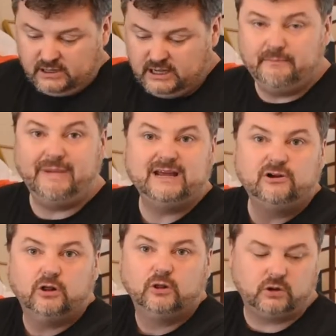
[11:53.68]
It may
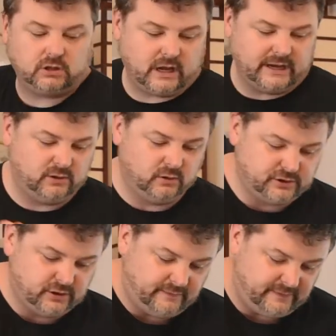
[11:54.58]
not look like it all
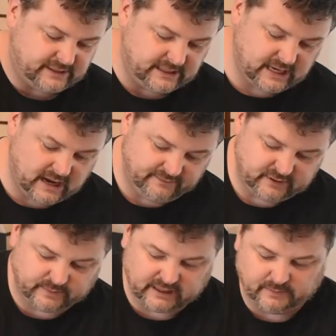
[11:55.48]
sort of fits in
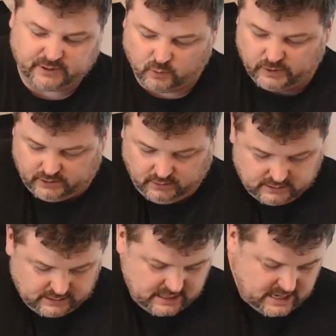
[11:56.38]
comfortably, but it will.
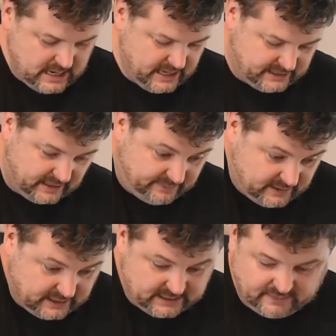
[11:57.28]
It
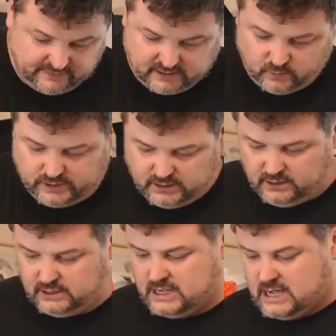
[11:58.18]
definitely will,